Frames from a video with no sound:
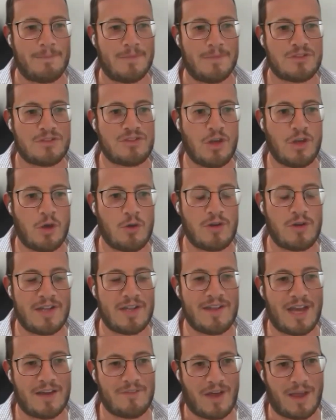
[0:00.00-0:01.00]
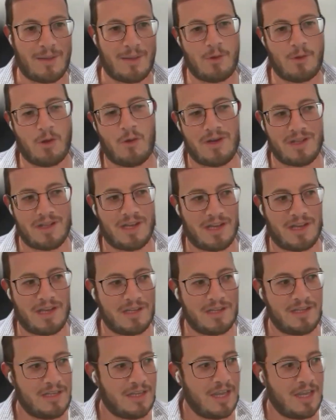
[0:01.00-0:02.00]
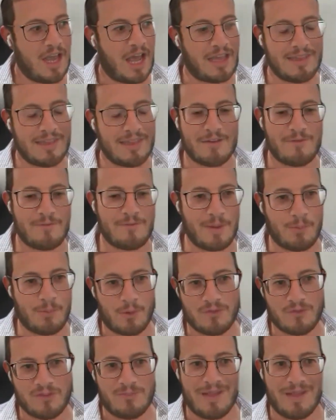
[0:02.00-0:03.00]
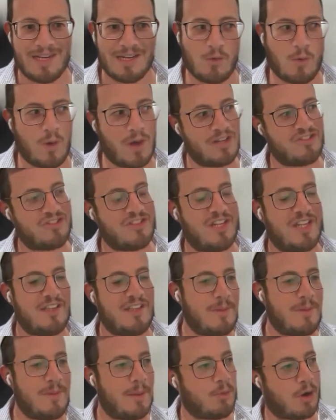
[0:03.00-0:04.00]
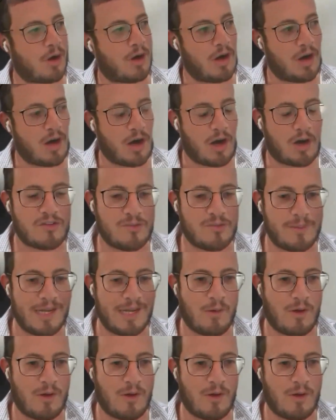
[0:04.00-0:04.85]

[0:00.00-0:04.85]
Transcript: So Nadav, a lot of people have submitted questions. People are submitting